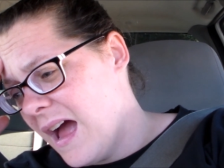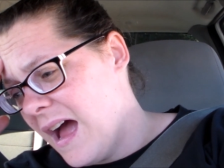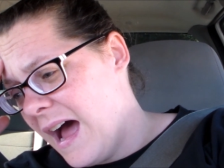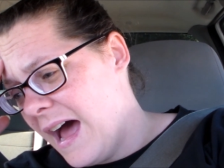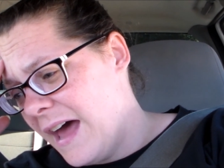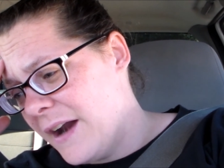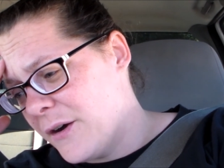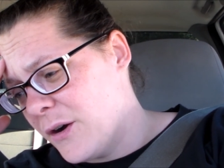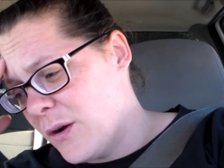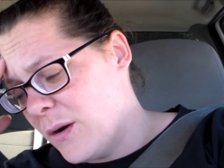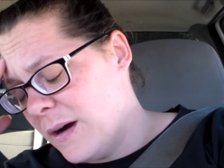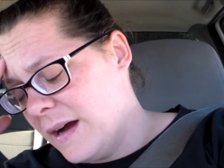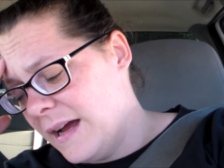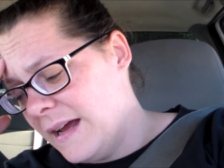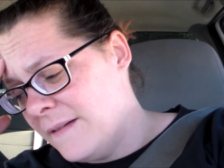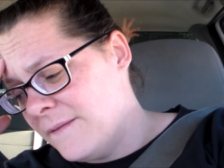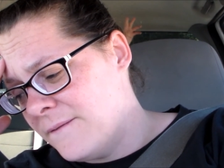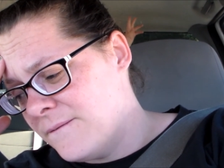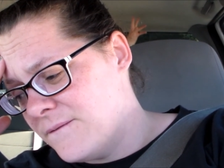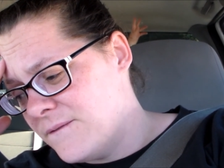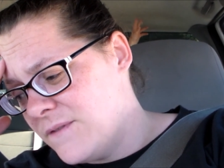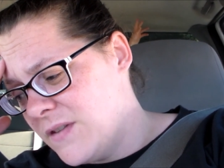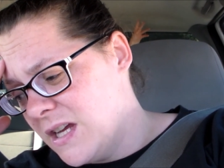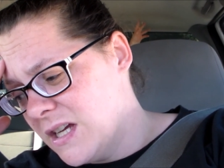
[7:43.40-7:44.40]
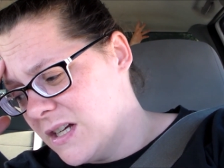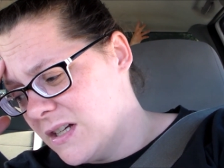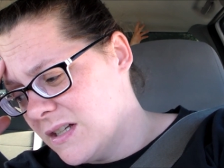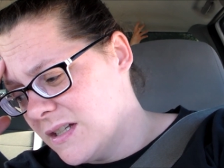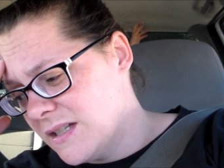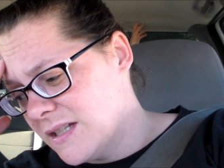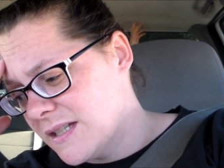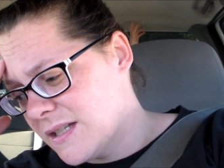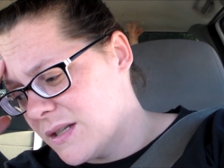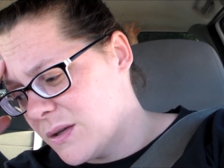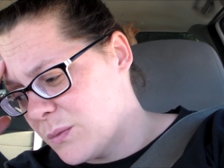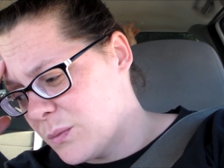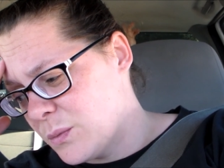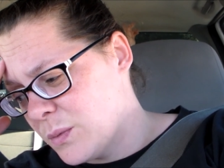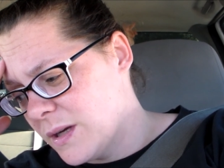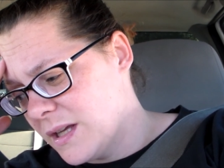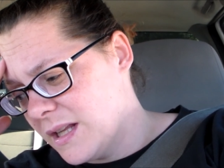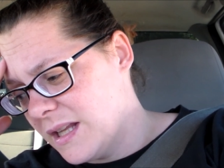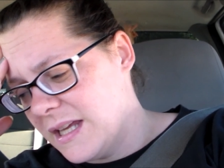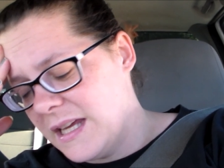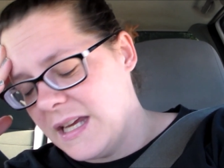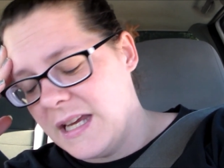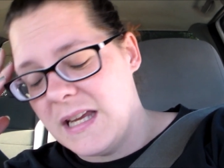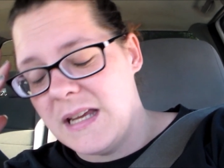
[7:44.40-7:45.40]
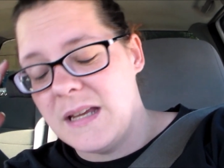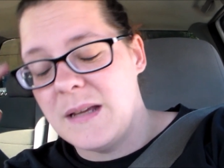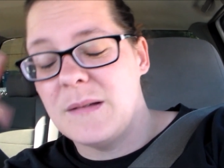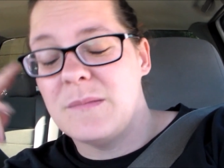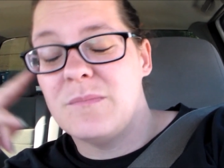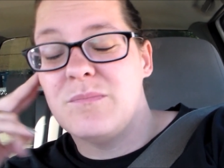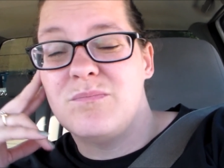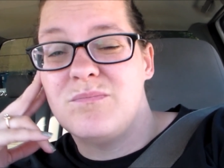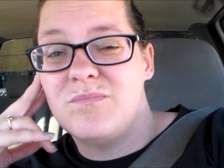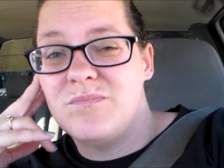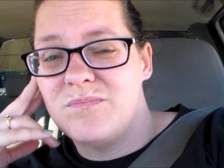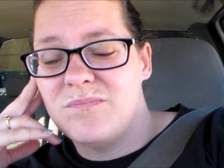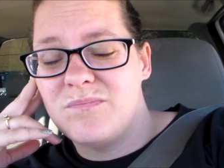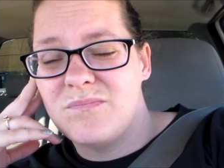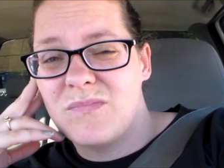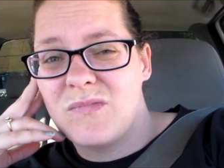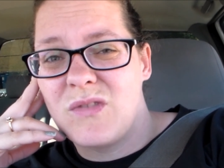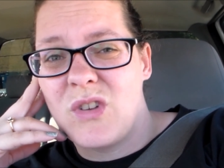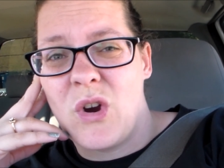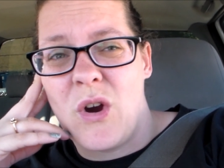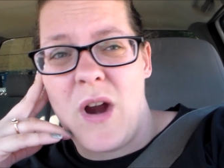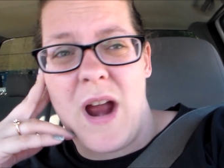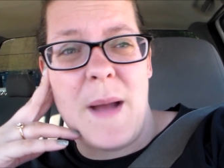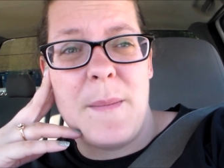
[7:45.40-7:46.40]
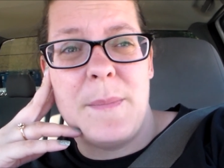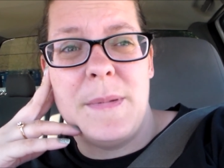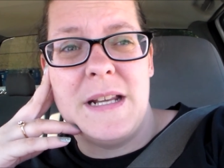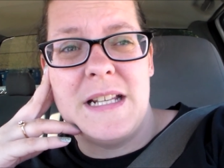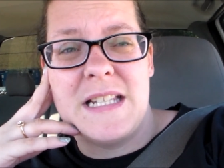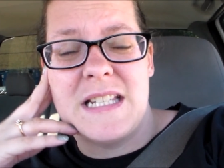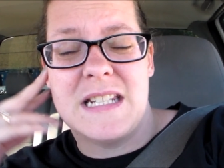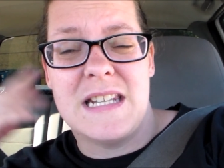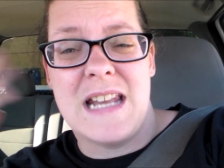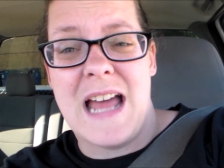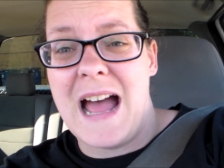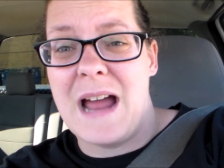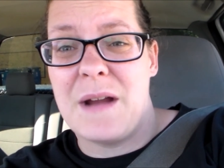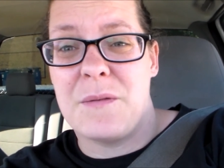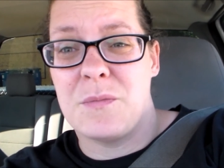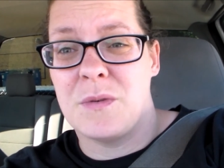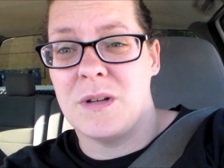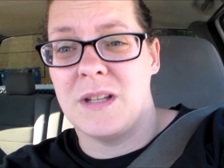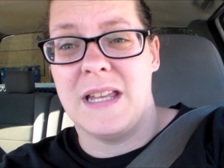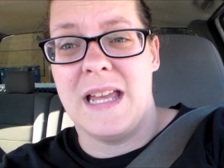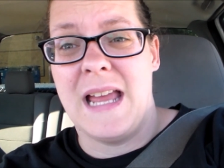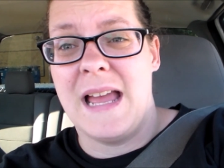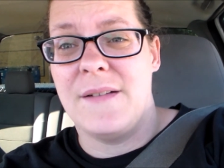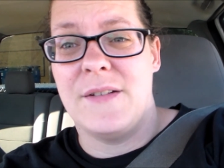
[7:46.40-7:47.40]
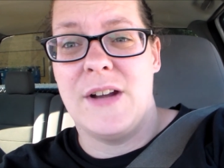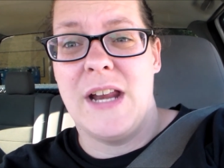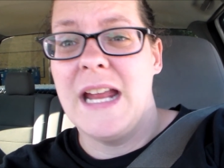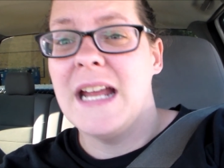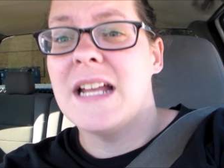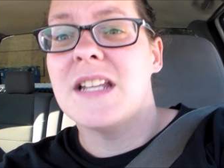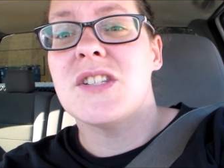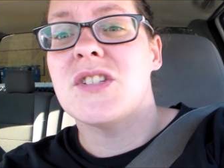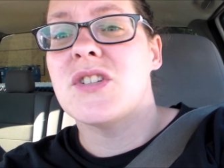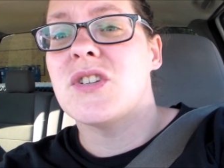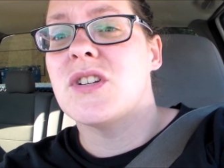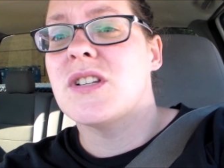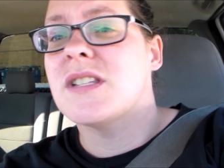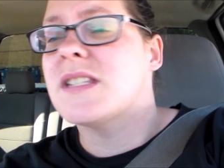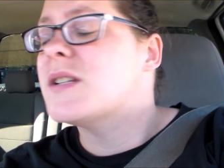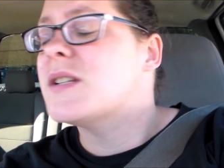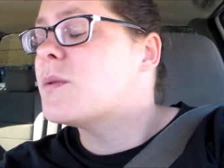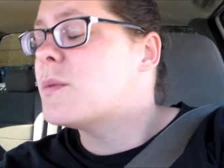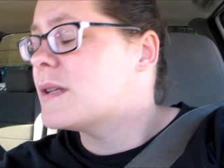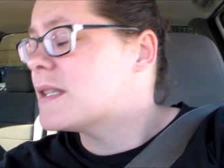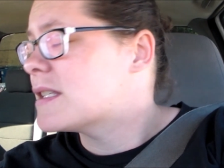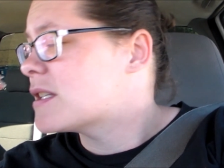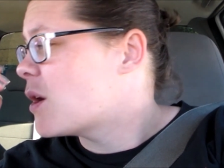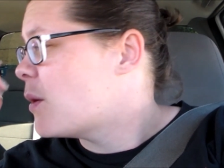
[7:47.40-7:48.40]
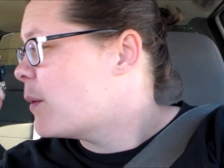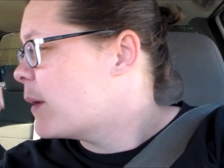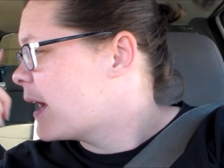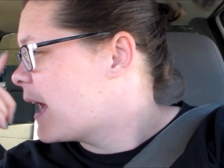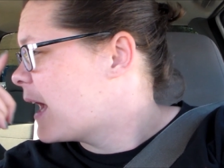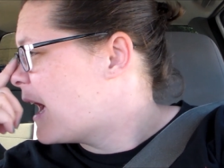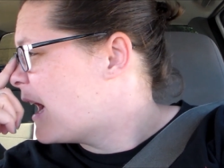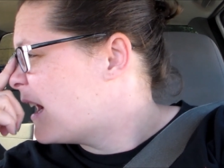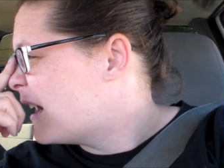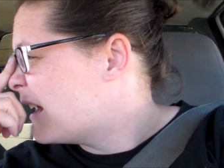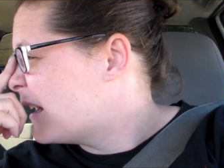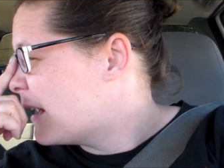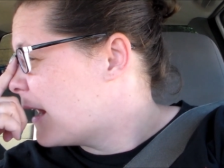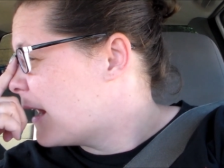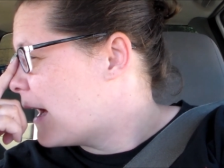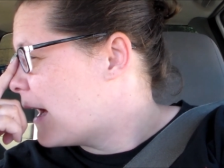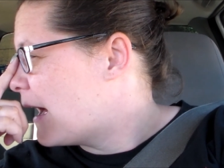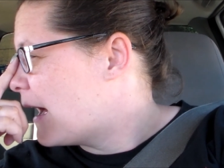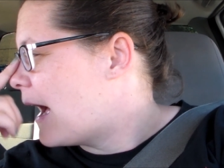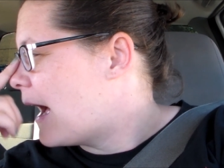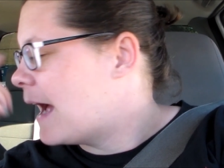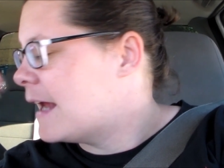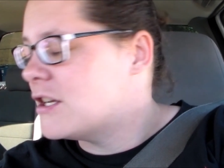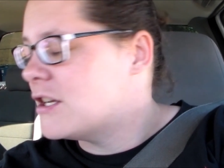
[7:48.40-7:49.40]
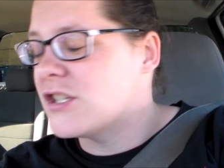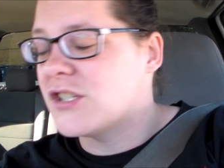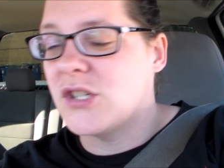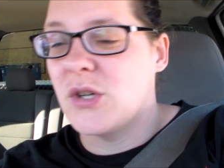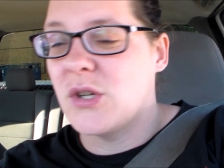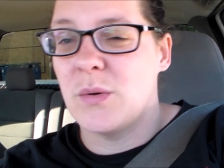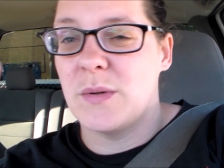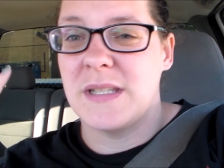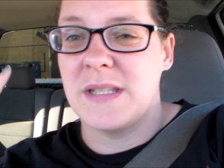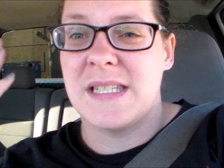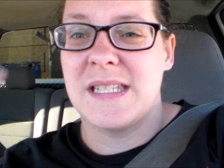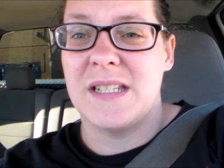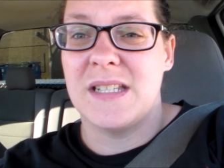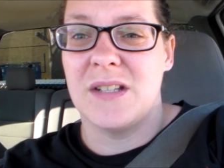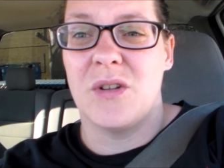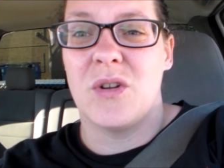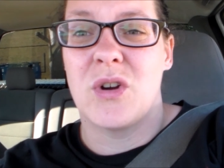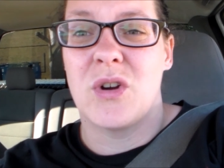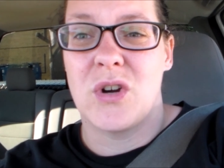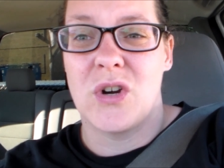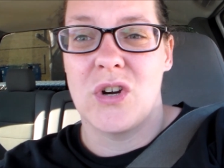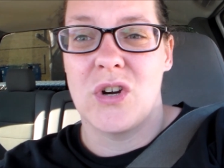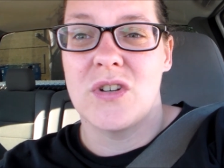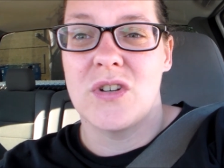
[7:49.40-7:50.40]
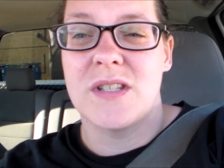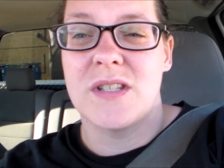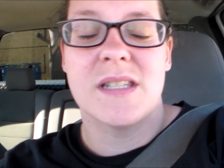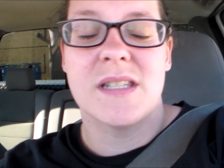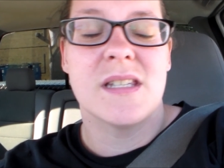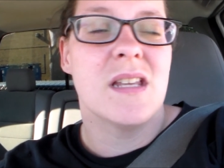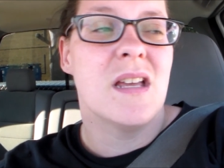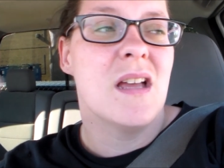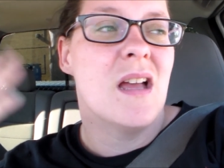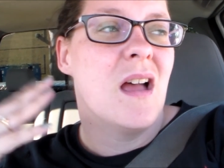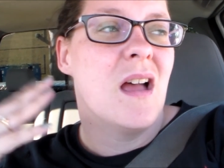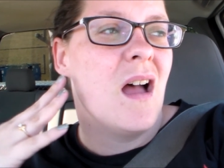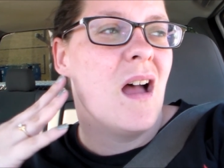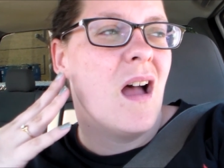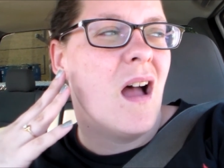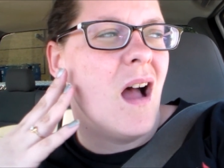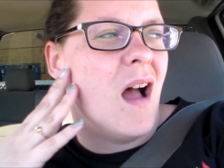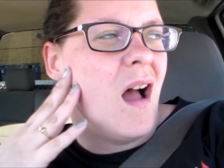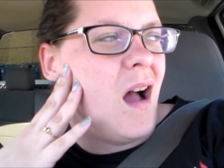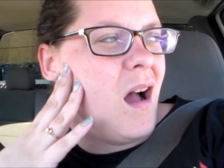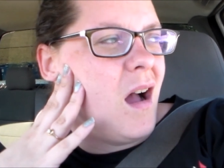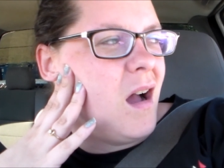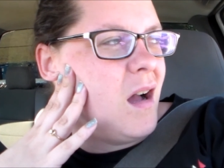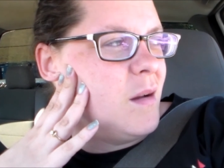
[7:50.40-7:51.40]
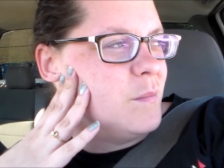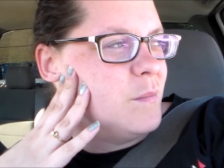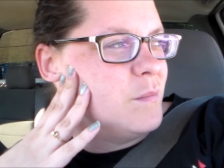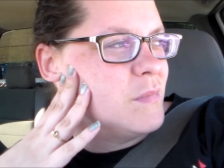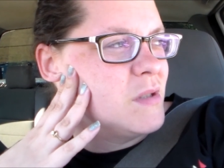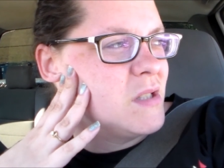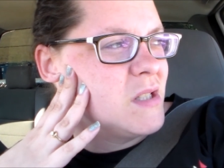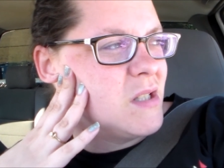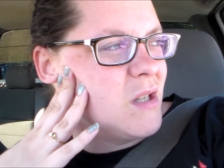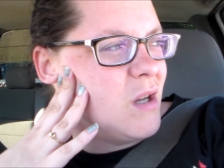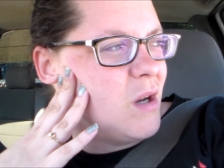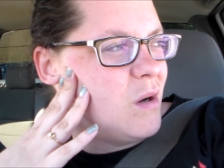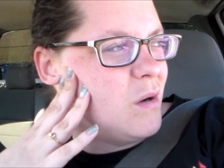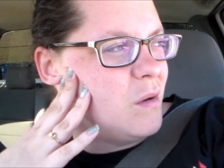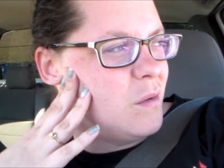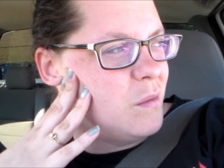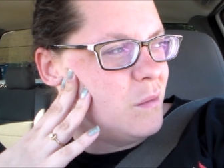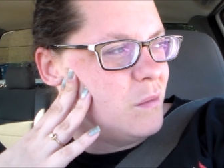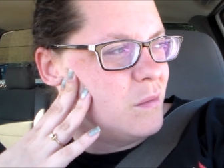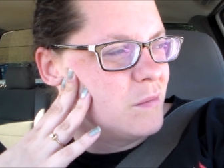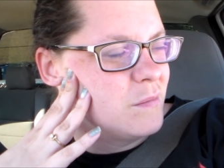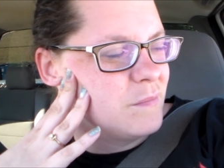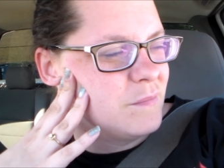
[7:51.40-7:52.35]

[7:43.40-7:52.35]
I don't know, it feels really crappy to not really have an answer as to what's going on. I just know it still hurts. Um, so